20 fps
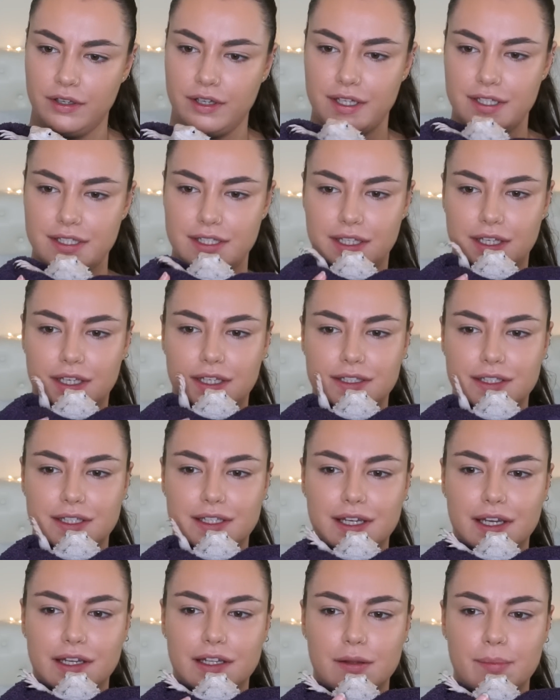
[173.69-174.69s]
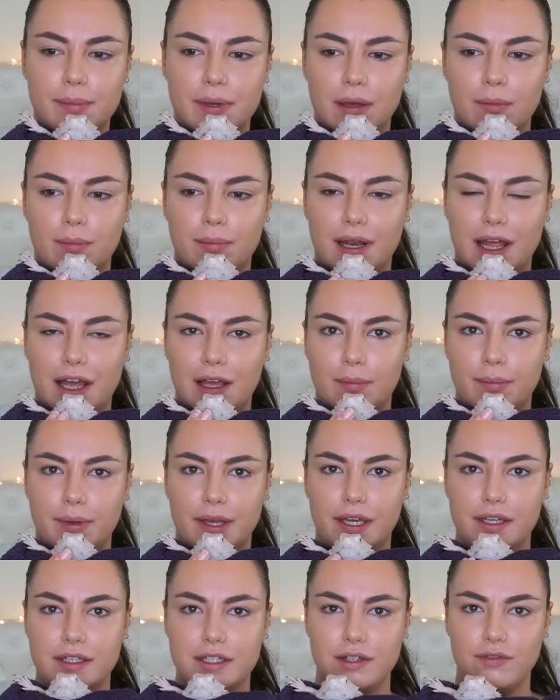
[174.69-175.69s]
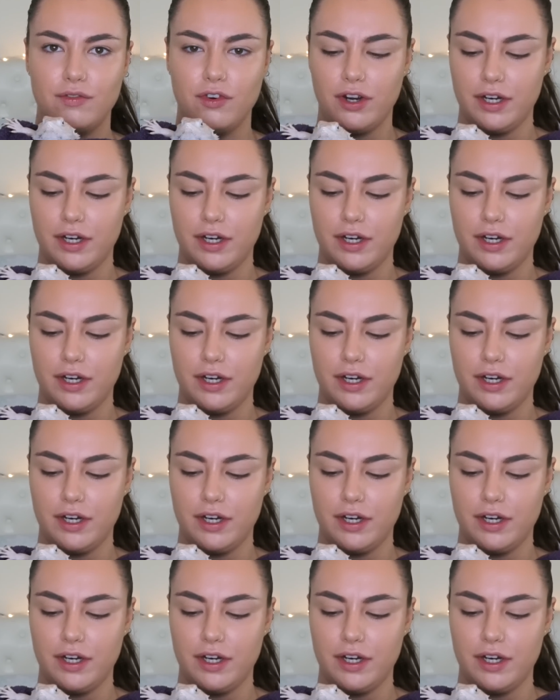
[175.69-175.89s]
You can see he's a little bit blackbeardy